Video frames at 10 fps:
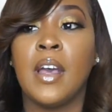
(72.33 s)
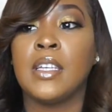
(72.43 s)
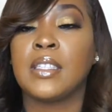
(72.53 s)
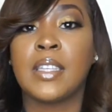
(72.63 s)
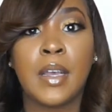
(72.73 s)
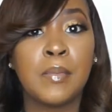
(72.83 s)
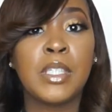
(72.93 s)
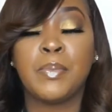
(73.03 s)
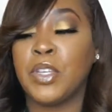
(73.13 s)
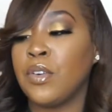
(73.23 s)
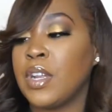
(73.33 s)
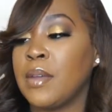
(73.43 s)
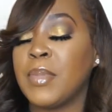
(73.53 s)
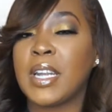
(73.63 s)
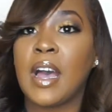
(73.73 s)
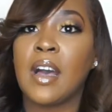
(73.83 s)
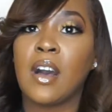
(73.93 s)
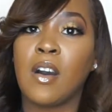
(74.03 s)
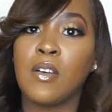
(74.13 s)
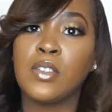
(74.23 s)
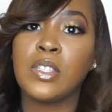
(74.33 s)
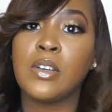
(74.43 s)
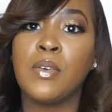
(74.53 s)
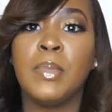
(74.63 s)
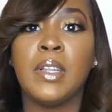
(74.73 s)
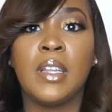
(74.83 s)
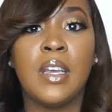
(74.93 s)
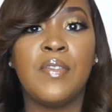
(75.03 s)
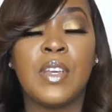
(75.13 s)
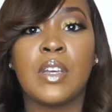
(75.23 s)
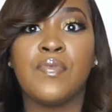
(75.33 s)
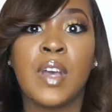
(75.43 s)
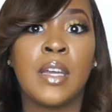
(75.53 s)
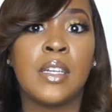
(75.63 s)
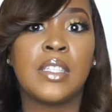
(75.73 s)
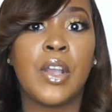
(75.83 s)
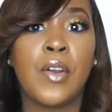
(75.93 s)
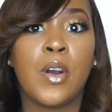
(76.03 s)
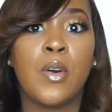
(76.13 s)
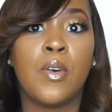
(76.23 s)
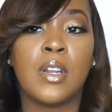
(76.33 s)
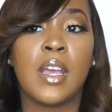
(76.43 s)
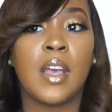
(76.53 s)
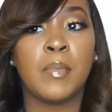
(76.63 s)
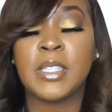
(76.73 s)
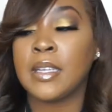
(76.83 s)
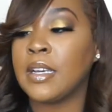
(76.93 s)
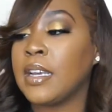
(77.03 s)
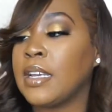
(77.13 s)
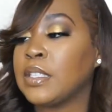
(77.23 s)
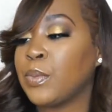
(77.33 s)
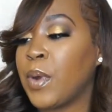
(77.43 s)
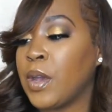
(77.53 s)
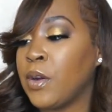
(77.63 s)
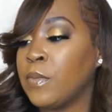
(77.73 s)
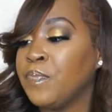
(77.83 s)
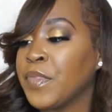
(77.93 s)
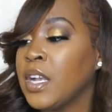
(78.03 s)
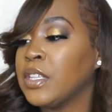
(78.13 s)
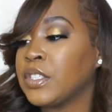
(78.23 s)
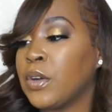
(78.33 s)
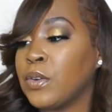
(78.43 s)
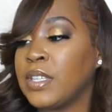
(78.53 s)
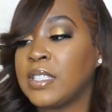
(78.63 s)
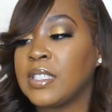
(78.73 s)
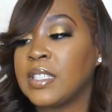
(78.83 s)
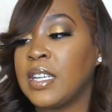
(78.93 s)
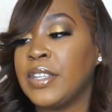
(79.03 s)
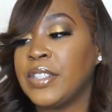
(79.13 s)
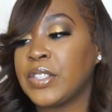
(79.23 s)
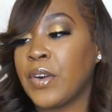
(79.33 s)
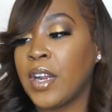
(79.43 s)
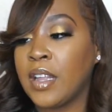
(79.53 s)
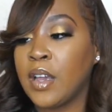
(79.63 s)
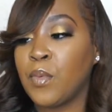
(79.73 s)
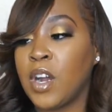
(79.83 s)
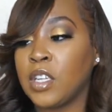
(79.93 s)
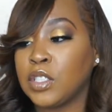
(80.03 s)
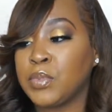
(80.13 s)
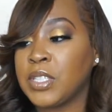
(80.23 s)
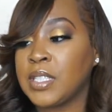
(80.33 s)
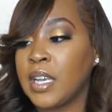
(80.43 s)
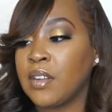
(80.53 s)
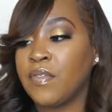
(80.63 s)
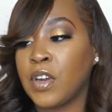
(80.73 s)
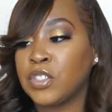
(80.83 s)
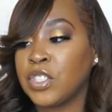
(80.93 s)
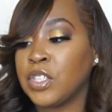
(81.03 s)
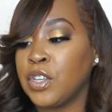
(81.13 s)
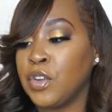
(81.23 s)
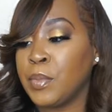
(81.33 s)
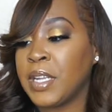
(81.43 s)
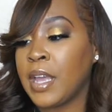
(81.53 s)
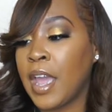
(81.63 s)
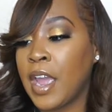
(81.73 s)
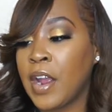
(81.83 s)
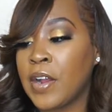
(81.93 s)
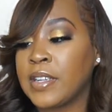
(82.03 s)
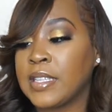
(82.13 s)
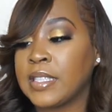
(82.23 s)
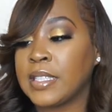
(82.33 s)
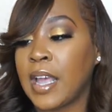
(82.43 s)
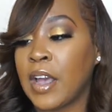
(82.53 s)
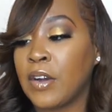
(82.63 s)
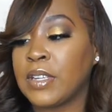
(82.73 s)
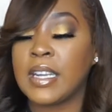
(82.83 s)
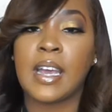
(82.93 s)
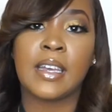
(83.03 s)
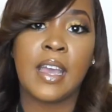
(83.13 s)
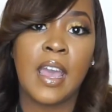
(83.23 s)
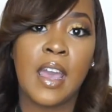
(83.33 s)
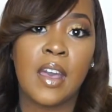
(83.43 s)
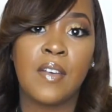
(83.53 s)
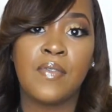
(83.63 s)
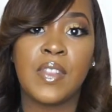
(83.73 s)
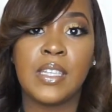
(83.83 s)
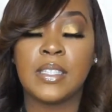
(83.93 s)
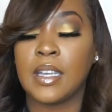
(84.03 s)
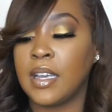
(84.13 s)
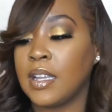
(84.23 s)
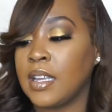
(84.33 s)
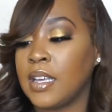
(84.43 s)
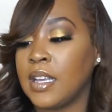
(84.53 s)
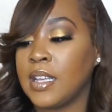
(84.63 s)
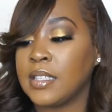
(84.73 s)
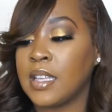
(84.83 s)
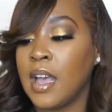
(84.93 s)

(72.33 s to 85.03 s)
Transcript: Samsbeauty, but I also believe you can find this hair on Amazon as well. So this is the Starlet 100% virgin human hair. The style that I have this in is